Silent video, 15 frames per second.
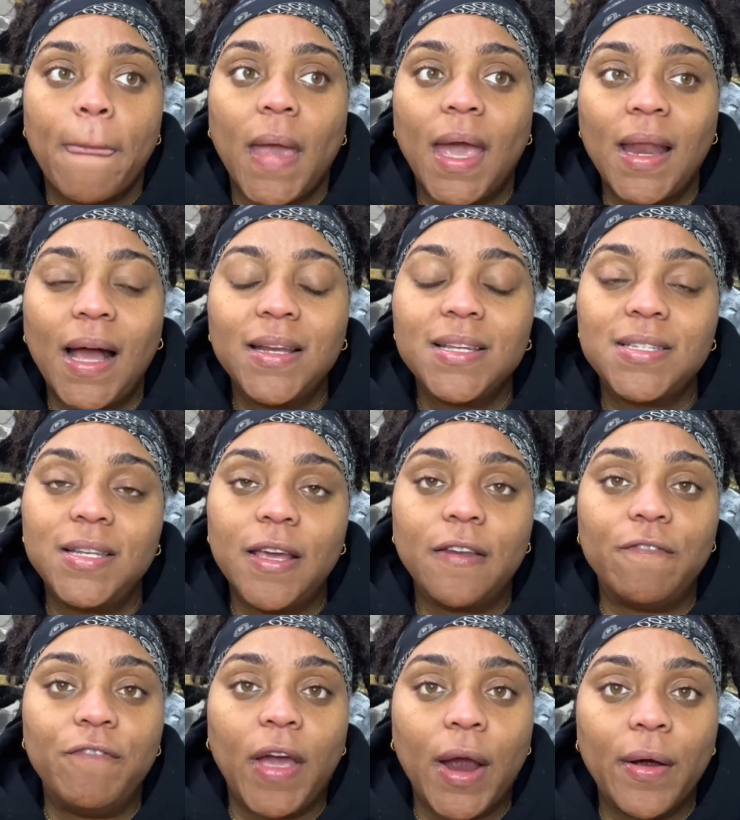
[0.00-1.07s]
And I just
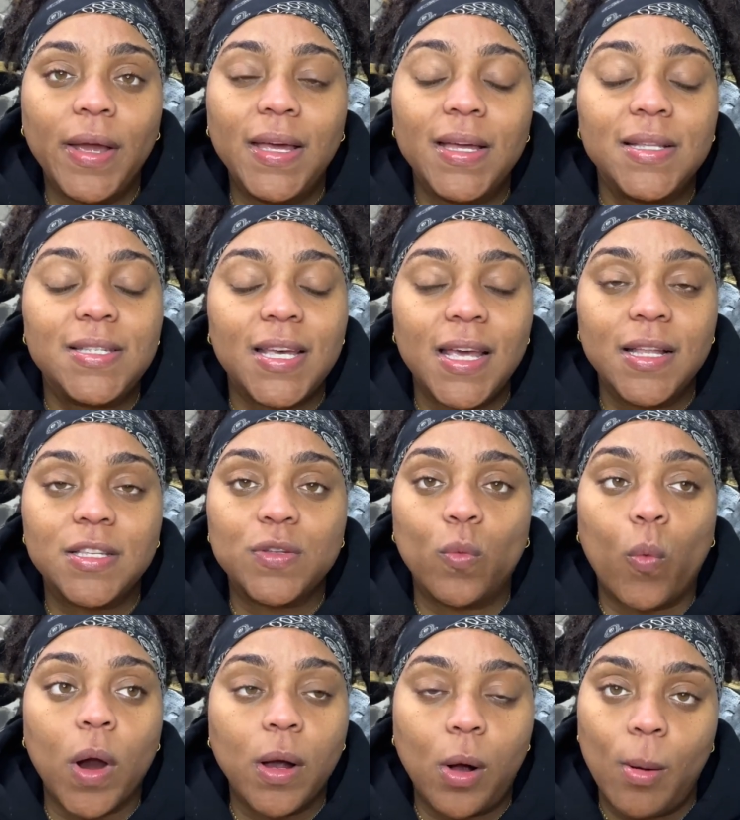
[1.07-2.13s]
did very intense
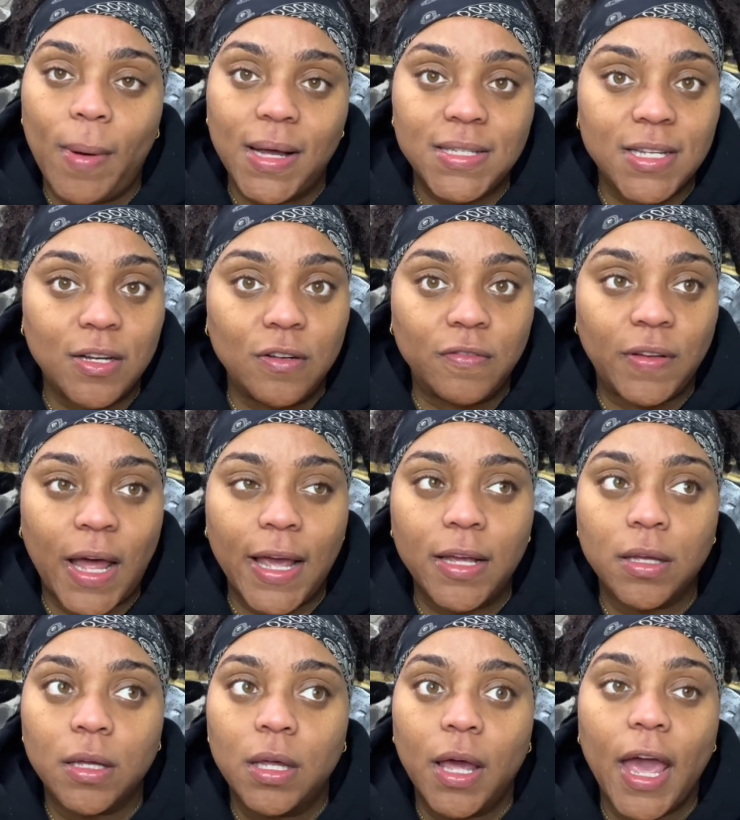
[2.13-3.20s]
work on myself.
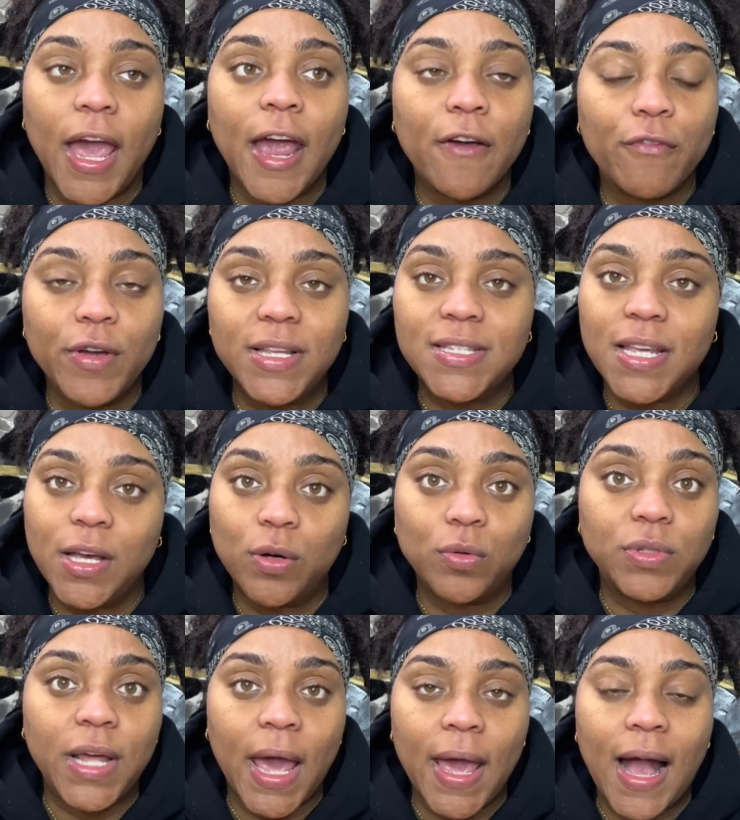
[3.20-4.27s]
Like every single
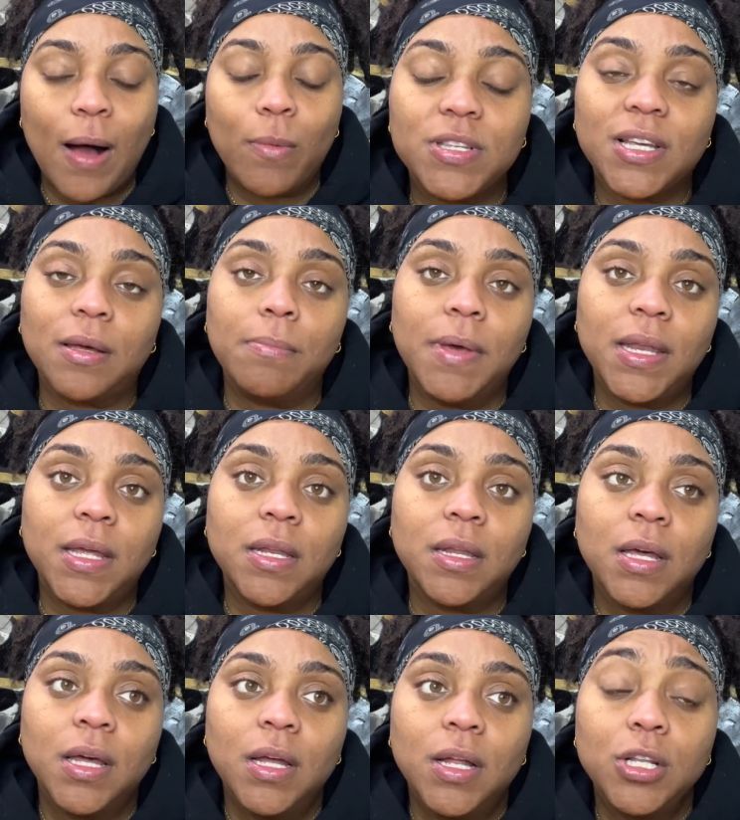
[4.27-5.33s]
day, I
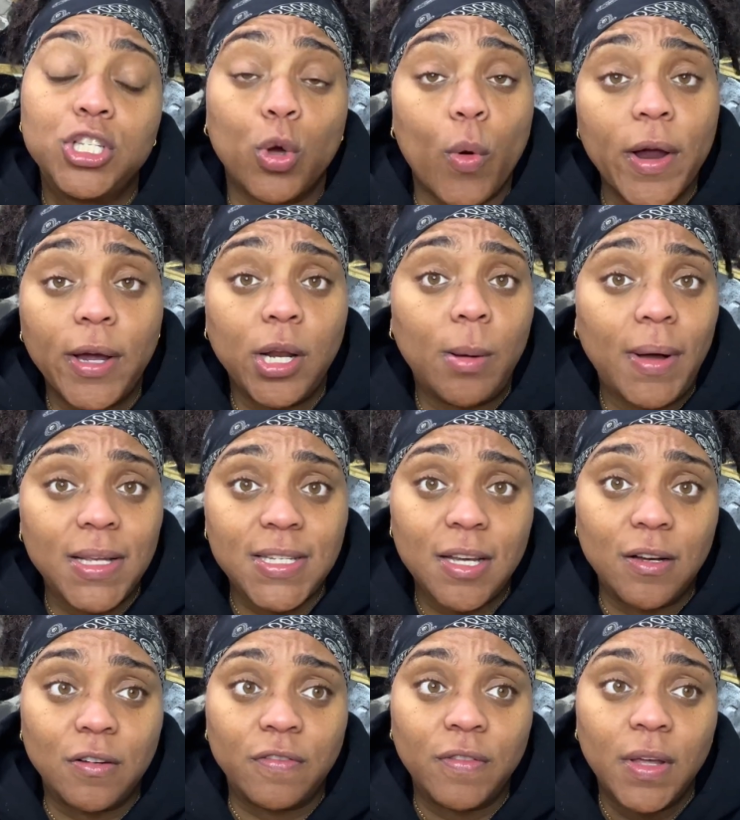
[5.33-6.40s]
committed to working on
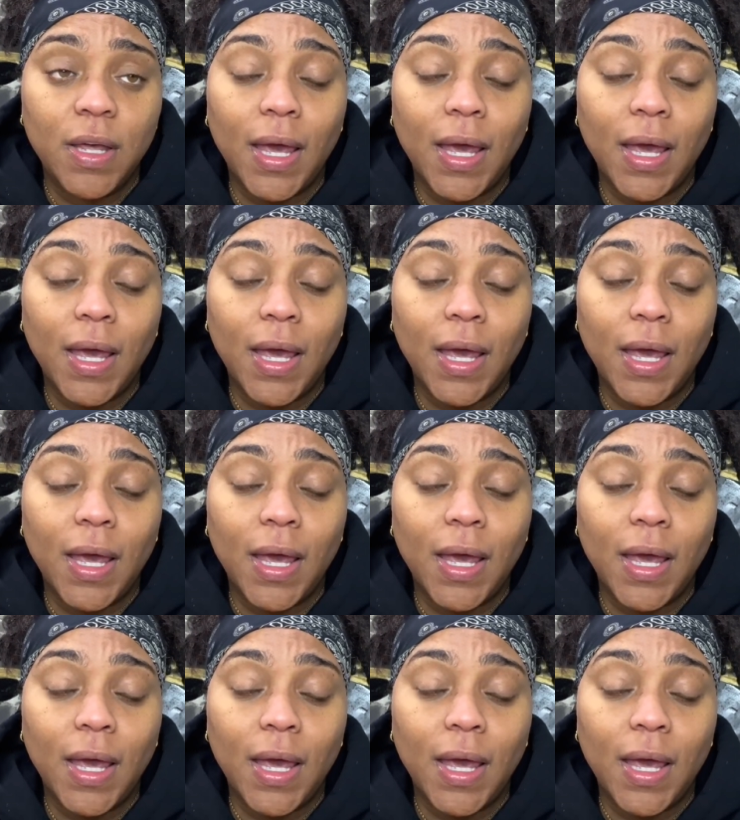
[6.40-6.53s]
myself.